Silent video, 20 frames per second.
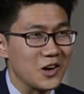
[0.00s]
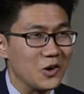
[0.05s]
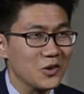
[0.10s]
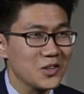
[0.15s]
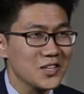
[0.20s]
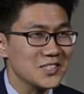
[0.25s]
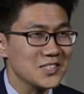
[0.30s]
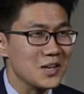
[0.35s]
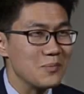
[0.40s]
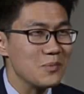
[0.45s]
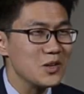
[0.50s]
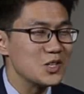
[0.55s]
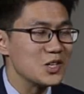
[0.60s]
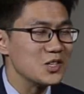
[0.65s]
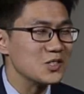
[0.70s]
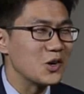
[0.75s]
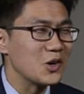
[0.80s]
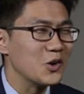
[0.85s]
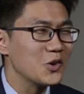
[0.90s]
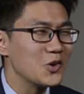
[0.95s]
All these
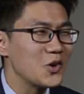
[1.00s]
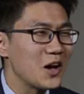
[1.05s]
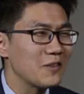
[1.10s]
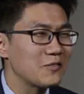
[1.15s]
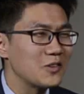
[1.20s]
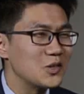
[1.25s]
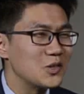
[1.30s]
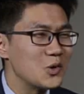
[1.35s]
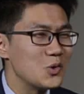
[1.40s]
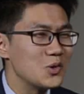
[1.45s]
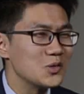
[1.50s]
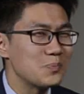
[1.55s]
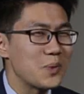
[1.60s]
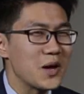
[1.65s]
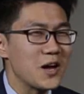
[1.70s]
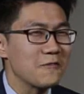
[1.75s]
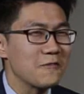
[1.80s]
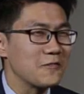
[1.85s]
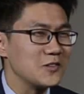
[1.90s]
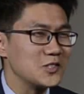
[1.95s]
images, all you have to do is
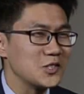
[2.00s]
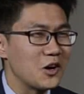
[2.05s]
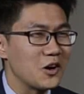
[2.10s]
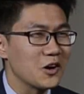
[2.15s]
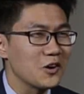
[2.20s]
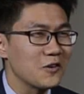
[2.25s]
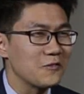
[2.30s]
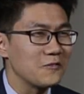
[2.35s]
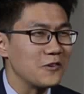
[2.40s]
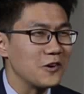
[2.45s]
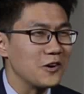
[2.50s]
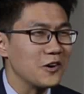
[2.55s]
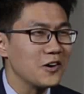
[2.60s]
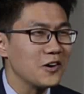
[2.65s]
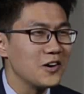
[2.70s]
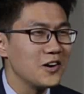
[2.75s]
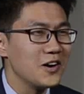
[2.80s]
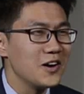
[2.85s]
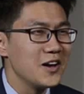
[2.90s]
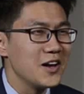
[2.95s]
pay a
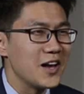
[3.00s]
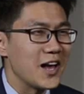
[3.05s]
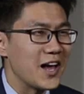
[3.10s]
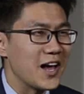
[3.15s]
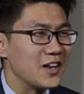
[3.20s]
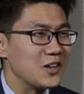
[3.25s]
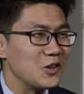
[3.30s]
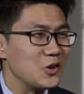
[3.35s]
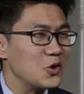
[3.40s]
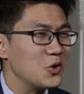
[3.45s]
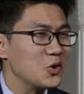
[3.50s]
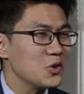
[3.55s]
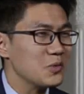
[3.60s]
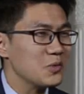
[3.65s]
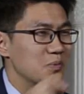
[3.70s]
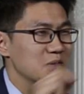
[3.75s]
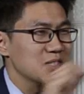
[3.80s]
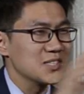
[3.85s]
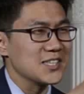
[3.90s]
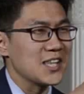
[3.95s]
photographer and
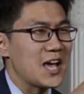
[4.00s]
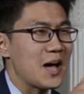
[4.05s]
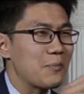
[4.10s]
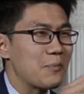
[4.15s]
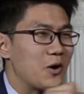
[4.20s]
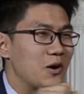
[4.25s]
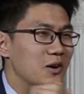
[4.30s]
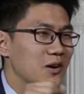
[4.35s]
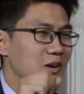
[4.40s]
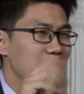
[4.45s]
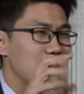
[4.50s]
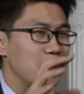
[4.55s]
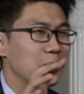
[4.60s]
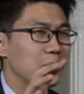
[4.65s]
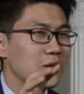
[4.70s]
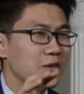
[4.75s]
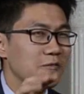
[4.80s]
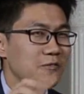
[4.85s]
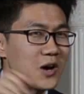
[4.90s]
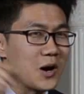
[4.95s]
you slap on a
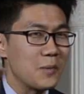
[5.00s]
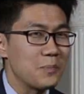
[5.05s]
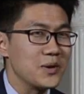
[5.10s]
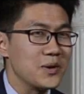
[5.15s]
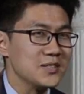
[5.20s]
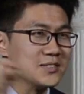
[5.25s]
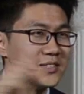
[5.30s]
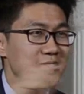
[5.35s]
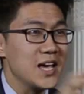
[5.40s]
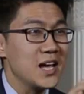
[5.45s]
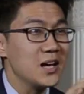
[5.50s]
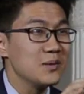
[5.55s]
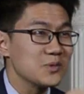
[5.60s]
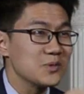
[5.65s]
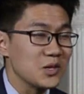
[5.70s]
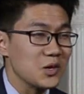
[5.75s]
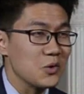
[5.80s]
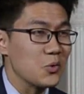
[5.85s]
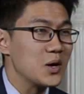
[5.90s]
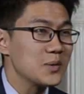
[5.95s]
couple of companies' names
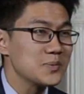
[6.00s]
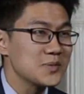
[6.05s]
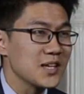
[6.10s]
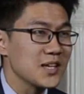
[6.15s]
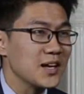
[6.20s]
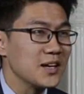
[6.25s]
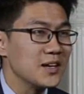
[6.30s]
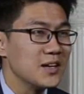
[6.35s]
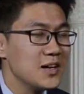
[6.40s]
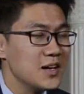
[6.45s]
on your website